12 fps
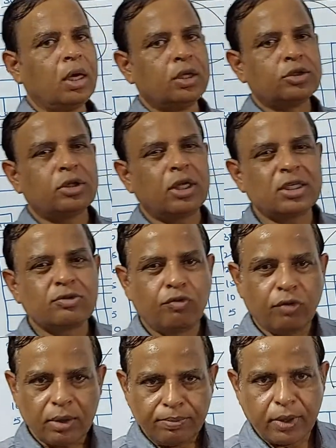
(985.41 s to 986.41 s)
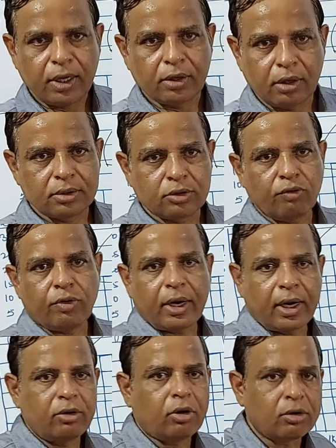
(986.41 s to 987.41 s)
So there is one particular, so far I
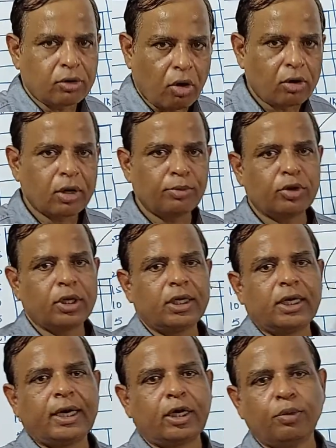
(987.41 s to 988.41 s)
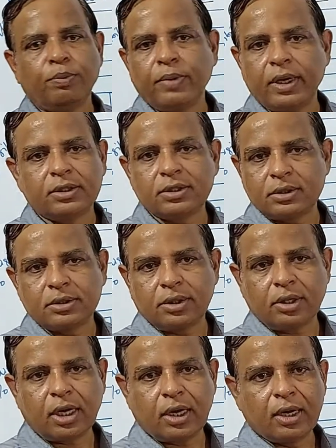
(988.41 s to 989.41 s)
have not talked about any equipments.
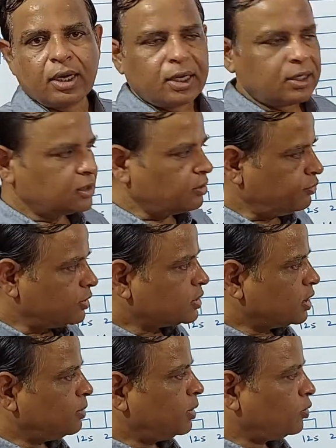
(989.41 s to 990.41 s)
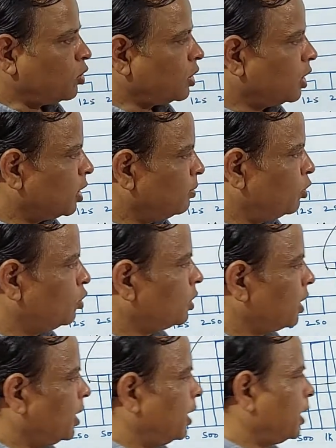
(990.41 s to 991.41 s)
Okay, this is the first time I am talking about
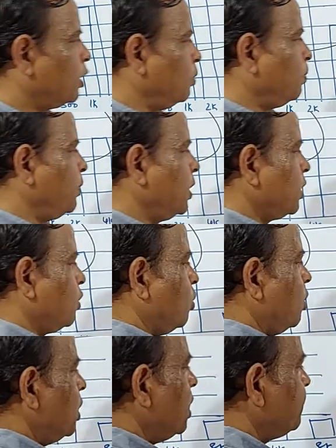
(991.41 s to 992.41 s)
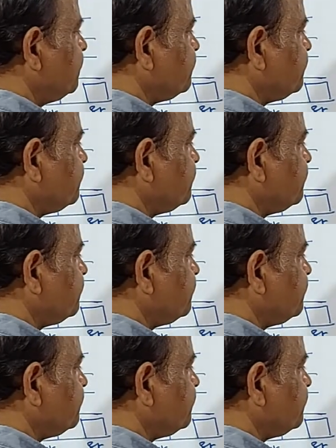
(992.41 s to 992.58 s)
equipment called